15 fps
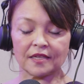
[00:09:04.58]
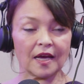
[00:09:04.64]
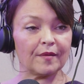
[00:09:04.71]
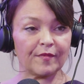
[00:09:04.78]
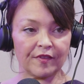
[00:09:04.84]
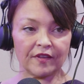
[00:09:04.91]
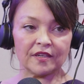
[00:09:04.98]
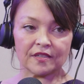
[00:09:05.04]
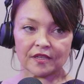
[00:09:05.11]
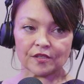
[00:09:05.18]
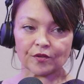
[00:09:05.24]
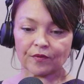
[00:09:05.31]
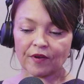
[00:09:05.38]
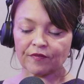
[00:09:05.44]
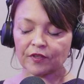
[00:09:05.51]
time of the
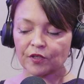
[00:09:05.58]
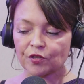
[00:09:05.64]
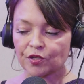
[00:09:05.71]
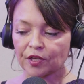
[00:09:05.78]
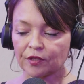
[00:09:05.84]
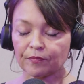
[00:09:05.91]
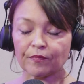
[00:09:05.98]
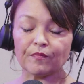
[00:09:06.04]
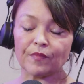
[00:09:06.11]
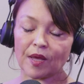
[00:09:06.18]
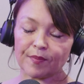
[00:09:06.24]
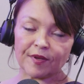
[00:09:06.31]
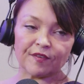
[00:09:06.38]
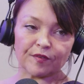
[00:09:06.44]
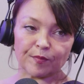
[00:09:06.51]
Industrial Revolution,
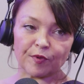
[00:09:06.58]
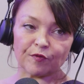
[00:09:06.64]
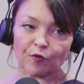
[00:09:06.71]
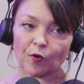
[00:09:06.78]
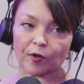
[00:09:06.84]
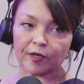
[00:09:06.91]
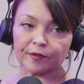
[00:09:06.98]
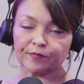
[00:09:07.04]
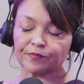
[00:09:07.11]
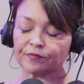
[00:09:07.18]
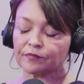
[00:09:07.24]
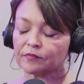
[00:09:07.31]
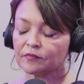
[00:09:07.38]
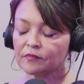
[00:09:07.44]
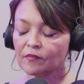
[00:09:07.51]
maybe even before.
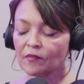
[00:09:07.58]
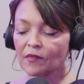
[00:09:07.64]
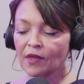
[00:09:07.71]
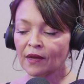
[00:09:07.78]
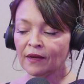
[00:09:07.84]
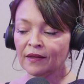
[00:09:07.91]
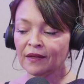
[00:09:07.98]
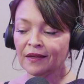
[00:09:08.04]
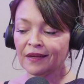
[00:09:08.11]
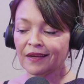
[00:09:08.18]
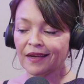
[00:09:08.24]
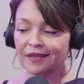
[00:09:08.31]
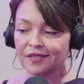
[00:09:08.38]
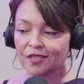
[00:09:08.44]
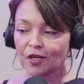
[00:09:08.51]

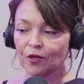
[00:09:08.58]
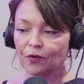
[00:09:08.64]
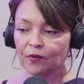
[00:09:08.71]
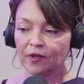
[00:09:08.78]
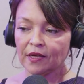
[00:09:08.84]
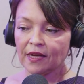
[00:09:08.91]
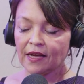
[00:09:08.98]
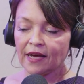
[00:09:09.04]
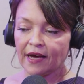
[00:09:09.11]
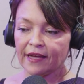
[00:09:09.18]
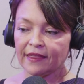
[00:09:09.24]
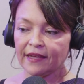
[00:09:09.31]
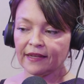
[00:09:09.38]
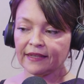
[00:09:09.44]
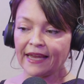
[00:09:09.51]
And so I
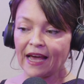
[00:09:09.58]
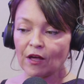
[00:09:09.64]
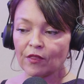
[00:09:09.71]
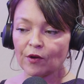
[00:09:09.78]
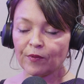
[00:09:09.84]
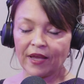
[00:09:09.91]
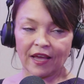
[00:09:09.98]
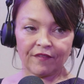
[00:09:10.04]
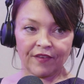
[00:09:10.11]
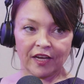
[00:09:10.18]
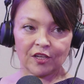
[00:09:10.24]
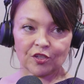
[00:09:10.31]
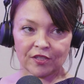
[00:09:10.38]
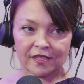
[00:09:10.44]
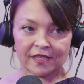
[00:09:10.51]
think now that we have
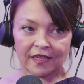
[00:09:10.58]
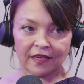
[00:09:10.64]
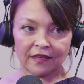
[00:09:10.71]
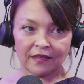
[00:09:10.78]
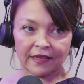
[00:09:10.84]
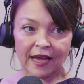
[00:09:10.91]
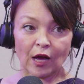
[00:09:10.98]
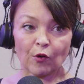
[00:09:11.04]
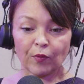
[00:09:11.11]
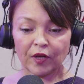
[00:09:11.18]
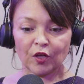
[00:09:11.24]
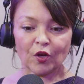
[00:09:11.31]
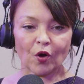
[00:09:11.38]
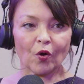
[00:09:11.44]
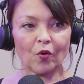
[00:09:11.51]
agency, now we
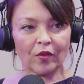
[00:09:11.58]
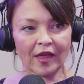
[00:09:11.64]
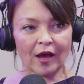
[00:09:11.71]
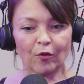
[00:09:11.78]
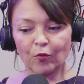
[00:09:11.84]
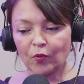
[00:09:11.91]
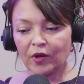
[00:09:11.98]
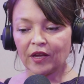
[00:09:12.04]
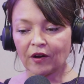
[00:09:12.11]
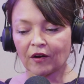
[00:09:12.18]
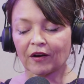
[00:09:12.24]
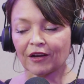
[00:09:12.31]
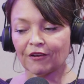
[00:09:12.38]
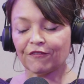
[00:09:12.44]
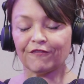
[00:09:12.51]
know that we
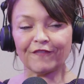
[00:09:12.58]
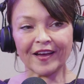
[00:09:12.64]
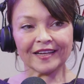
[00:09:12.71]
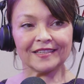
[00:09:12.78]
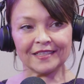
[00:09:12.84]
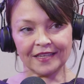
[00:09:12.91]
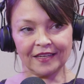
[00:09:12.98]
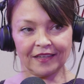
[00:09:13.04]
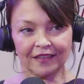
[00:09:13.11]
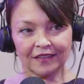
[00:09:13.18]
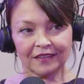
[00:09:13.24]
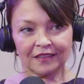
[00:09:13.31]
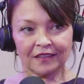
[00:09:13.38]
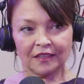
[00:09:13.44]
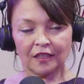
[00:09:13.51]
are affecting